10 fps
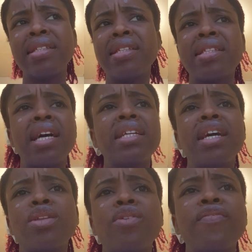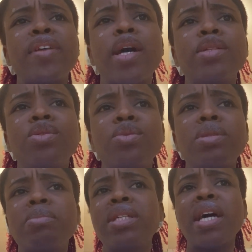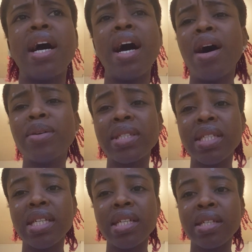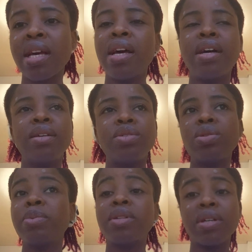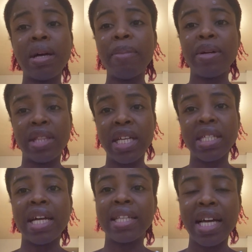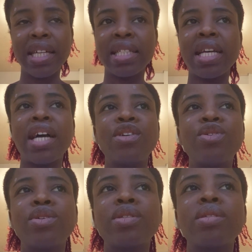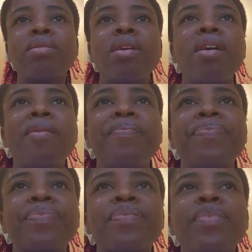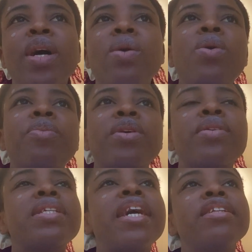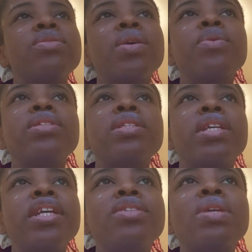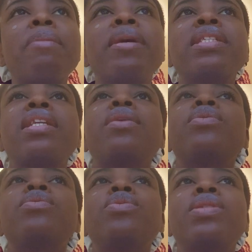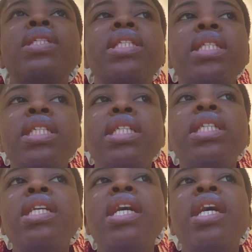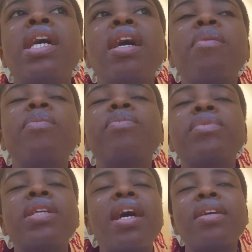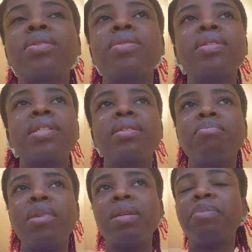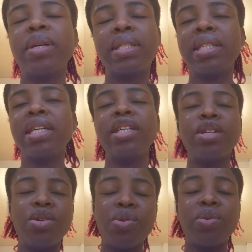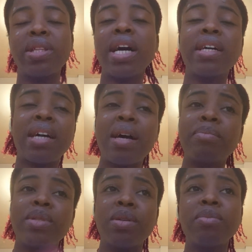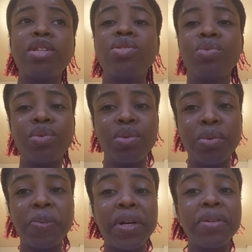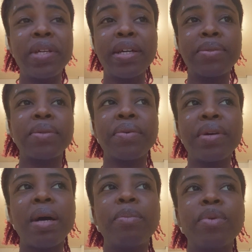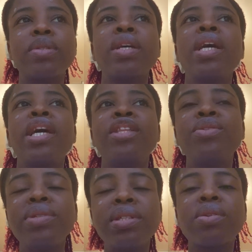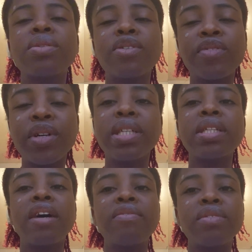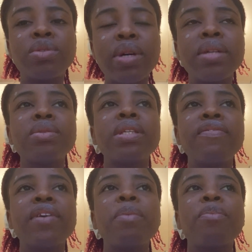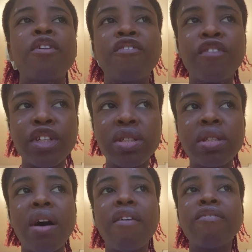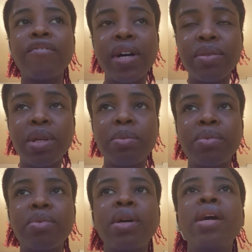the standard of their news media houses. You should be talking about things like that, and not oh, because I enjoy watching K-dramas and I want to see the actors in person. You know, that can be something you will do when you get to Korea, but during the course of your interview, try to give a professional, valuable,